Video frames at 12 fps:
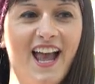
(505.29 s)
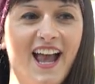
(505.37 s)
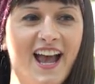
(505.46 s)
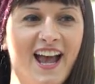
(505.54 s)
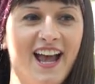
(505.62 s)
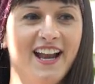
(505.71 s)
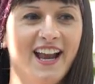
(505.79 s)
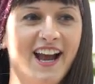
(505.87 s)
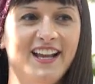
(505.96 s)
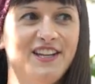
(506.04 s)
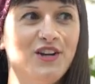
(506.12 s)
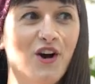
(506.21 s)
And,
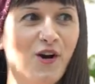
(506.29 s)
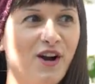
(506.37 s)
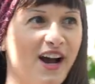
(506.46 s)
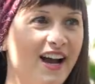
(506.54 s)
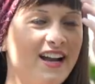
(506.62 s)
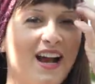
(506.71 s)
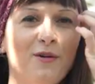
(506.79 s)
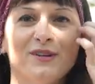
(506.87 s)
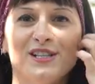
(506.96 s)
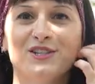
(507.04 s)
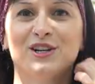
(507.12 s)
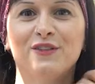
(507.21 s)
you know, I, I
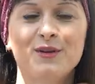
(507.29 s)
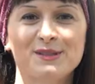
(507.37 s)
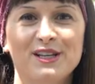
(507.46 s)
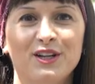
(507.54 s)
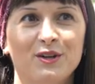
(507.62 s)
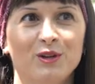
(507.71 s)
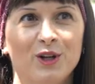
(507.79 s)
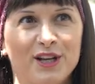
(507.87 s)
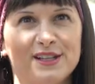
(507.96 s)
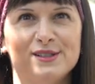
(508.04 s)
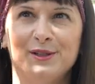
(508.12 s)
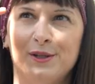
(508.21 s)
wasn't sure if it was going to
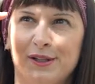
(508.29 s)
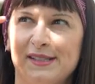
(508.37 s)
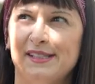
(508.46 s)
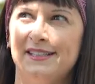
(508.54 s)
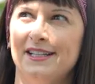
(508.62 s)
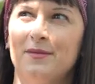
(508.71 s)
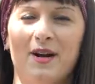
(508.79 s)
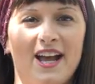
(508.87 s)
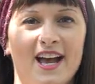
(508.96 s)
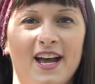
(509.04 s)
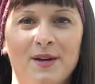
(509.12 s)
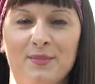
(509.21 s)
look as good as it did in my
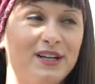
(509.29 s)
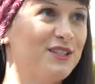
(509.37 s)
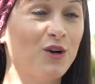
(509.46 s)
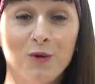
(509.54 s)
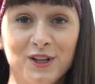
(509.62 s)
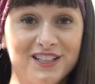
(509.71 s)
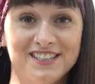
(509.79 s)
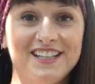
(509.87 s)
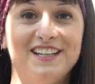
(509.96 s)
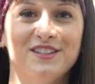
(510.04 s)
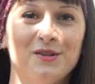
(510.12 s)
head, but it totally did.